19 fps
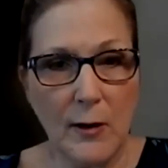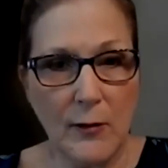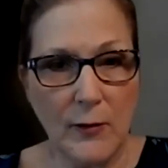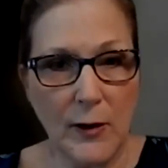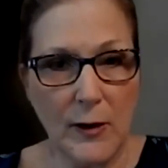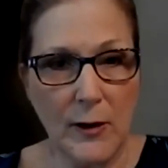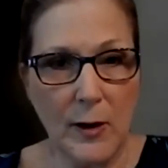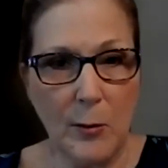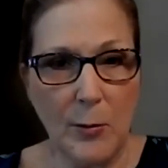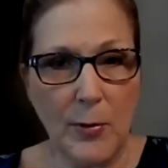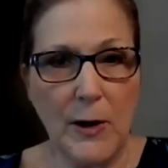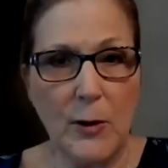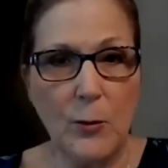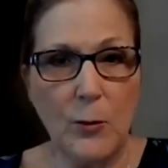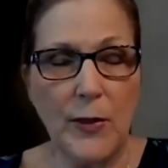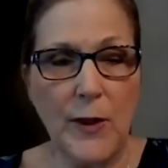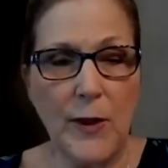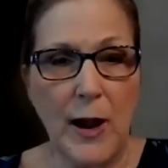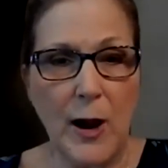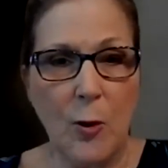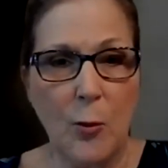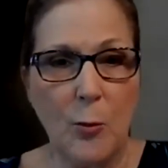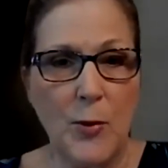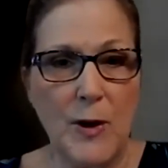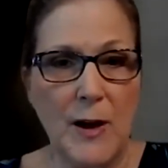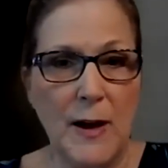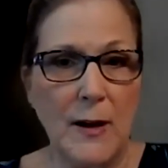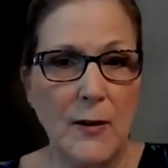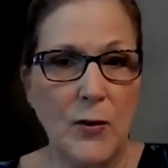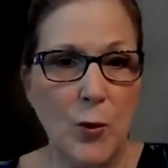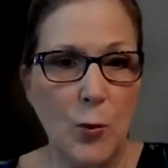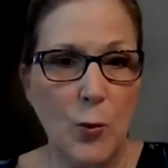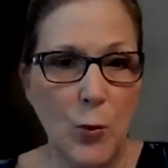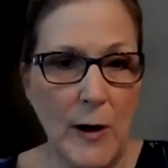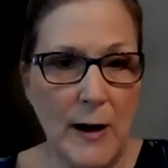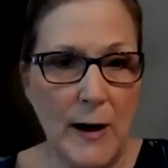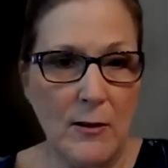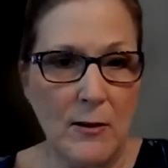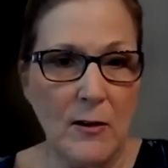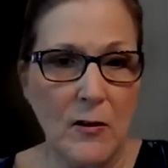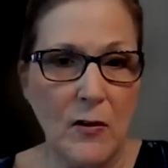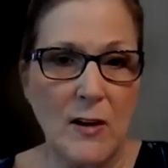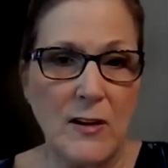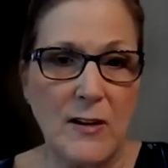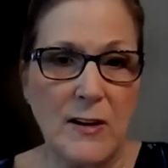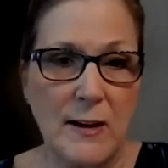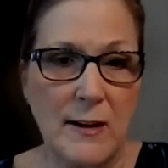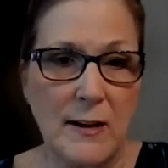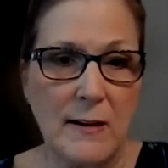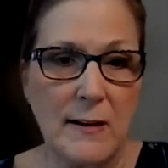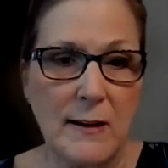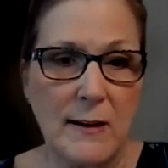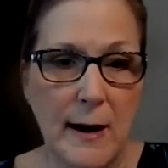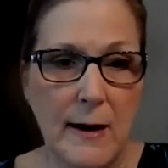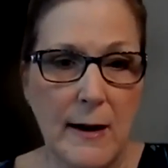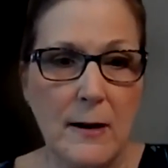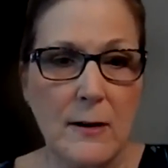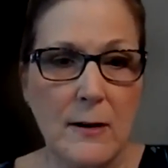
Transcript: of the company without being in the weeds in the day to day.